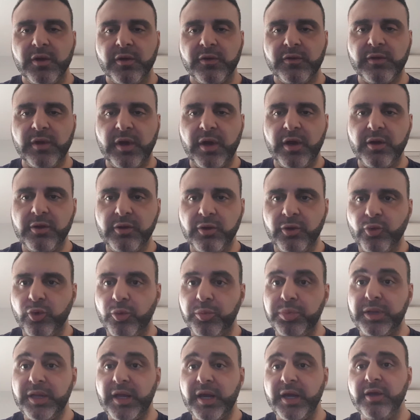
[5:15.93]
So look,
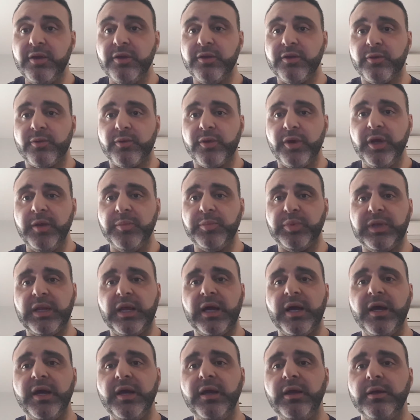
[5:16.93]
we'll play you the
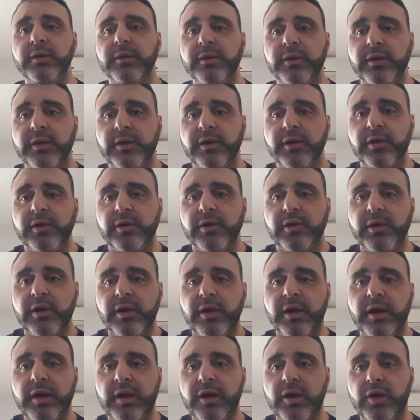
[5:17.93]
replay
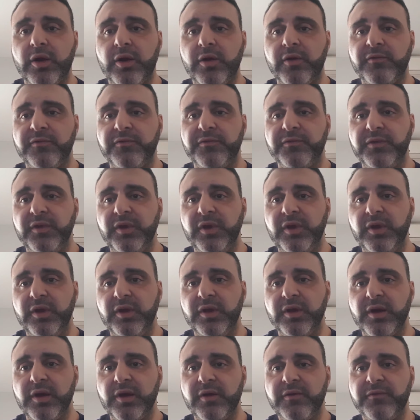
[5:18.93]
of
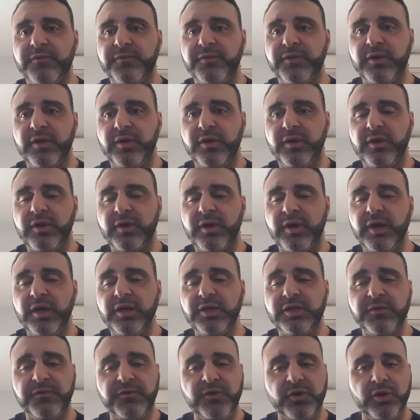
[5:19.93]
the
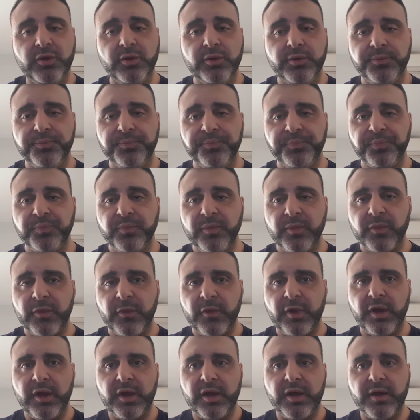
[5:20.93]
interview
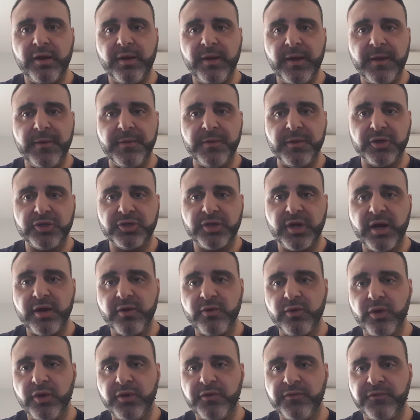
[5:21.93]
and the
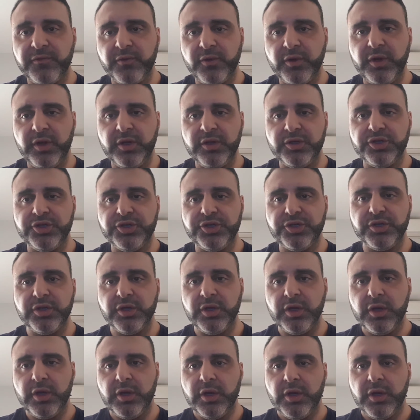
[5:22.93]
track work footage,